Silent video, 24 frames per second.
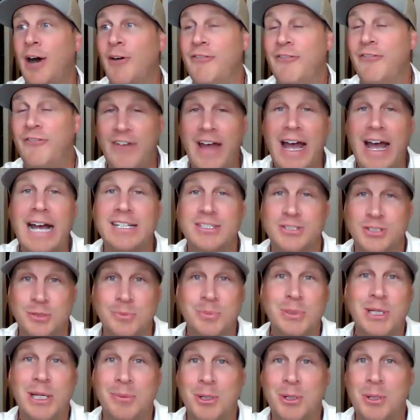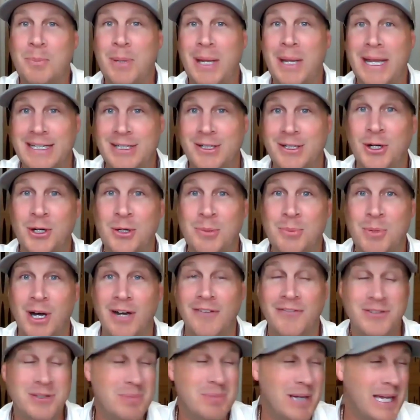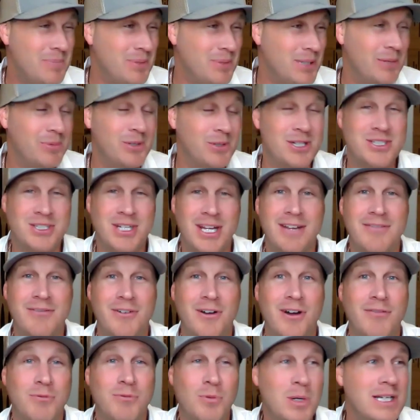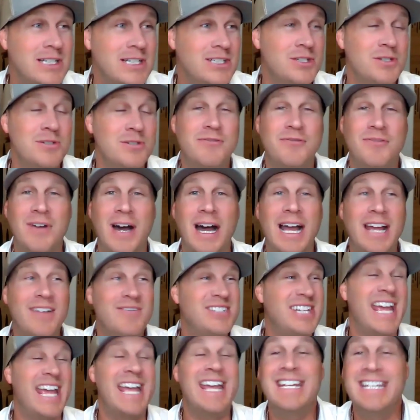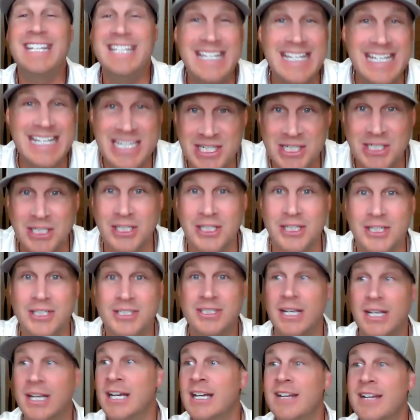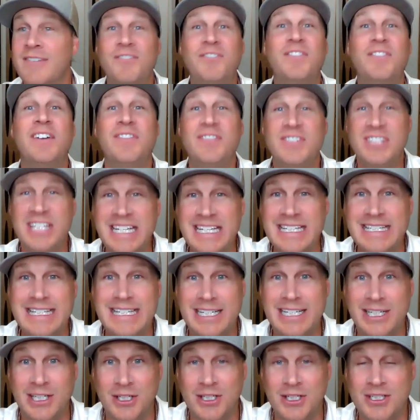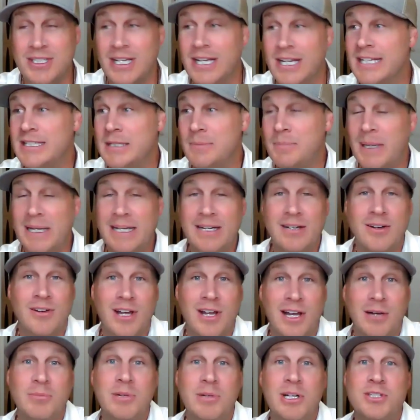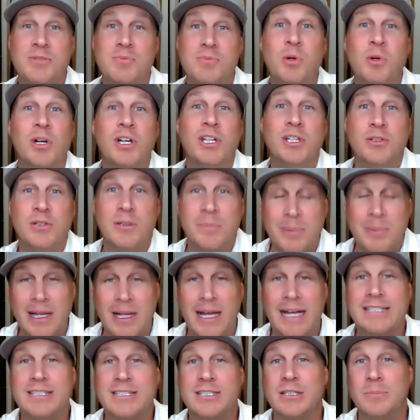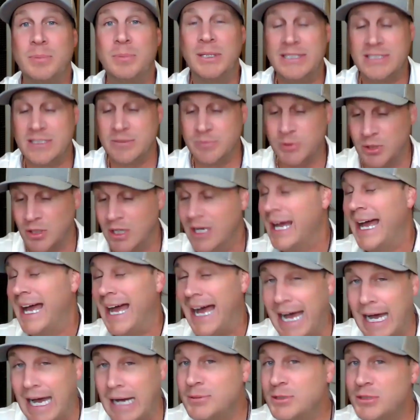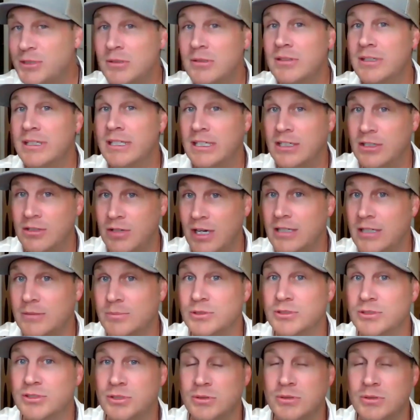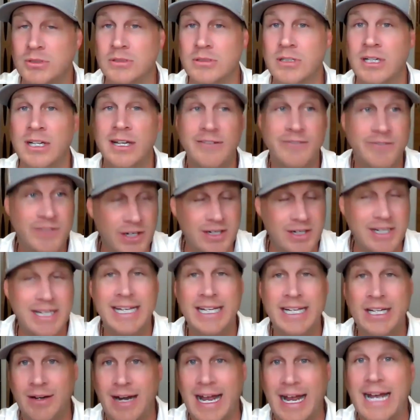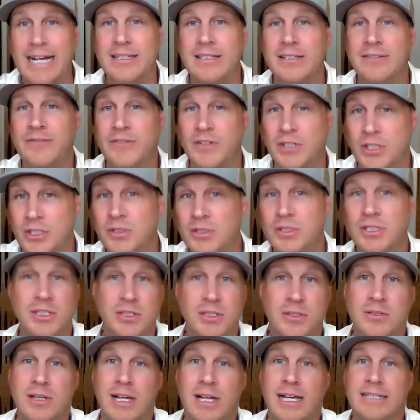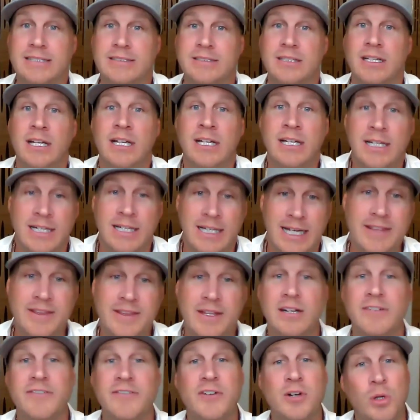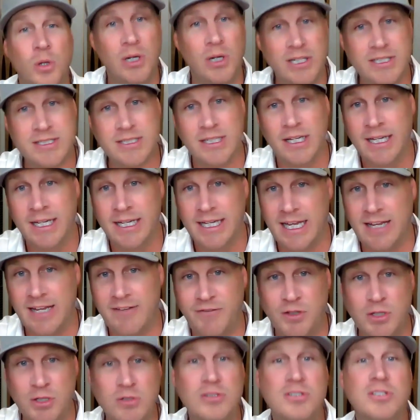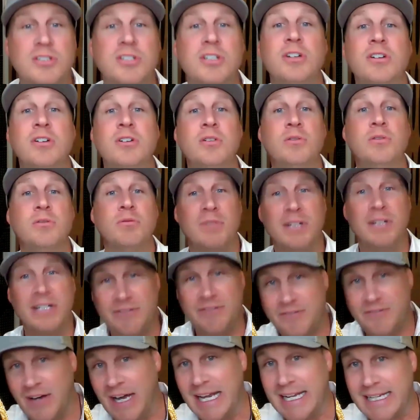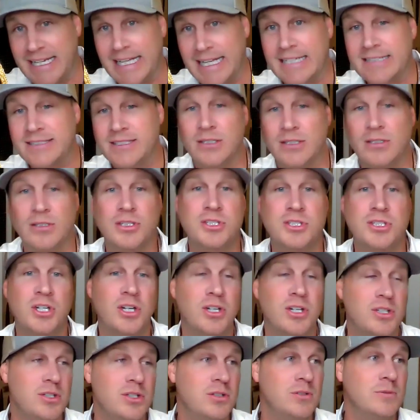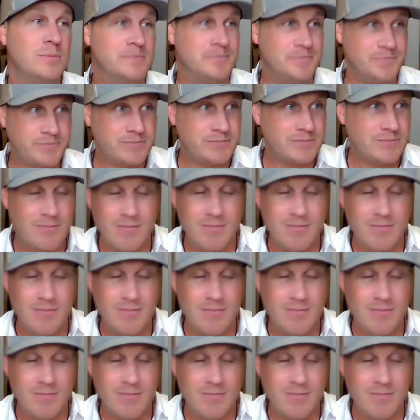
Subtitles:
how fast you'll be able to pay your home off. You might be able to shave off 1, 2, 5, 10 years, 15 years, depending on how much more you apply to your principal. Absolutely incredible tool, very interactive for you to utilize. And then course, if you do refinance, it'll show you